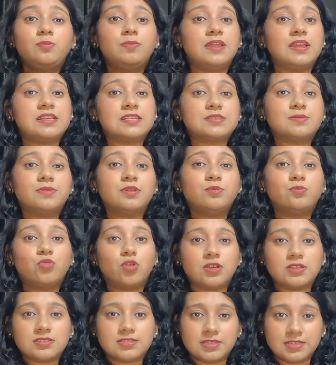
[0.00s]
the placement
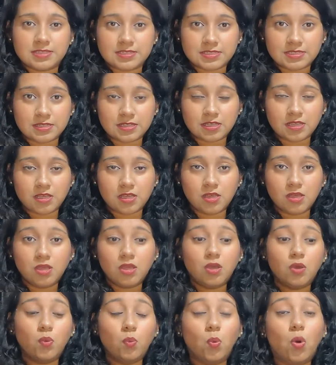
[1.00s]
process.
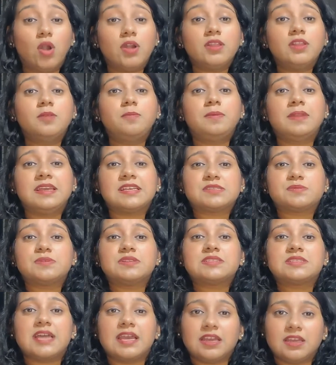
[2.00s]
What are the
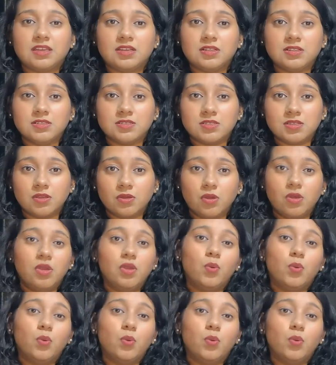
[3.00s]
placement cycles?